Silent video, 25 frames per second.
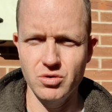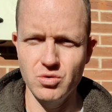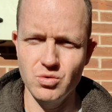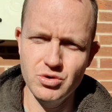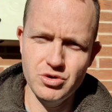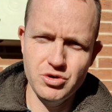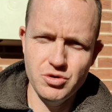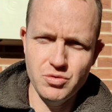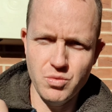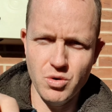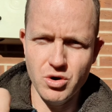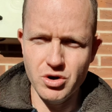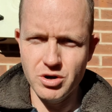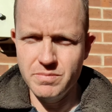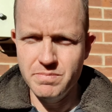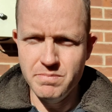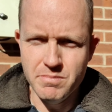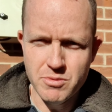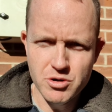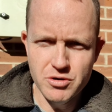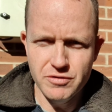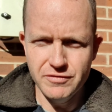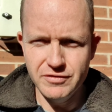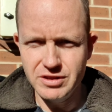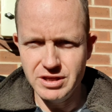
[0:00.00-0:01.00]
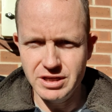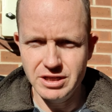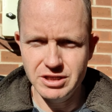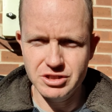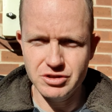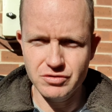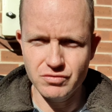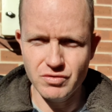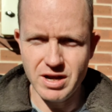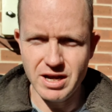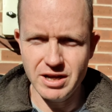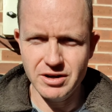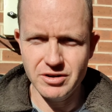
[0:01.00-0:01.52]
or you want to move things
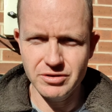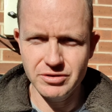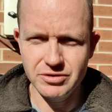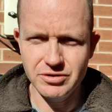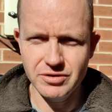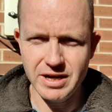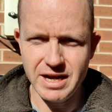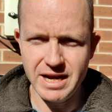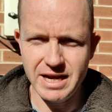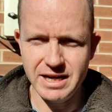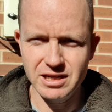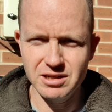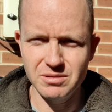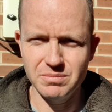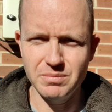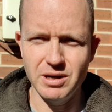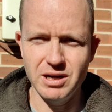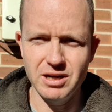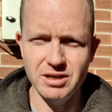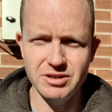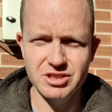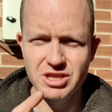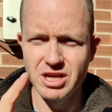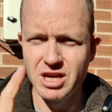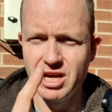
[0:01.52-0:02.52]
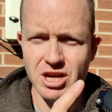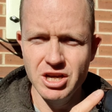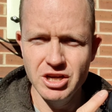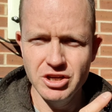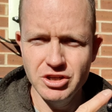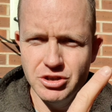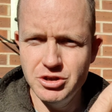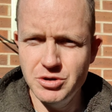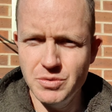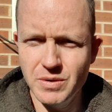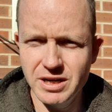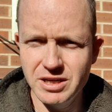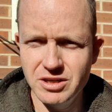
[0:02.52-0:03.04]
around on your handlebars,
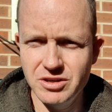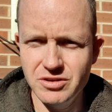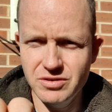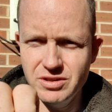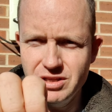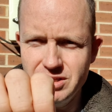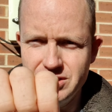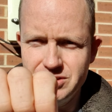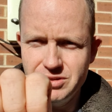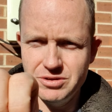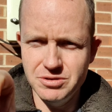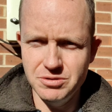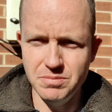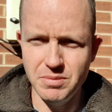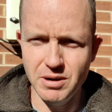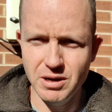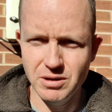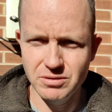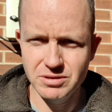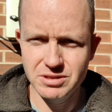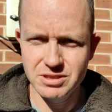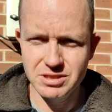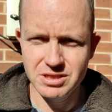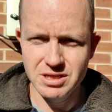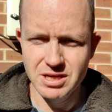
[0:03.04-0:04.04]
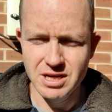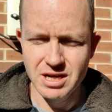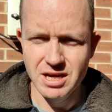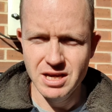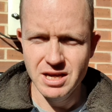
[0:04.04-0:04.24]
you undo these two bolts,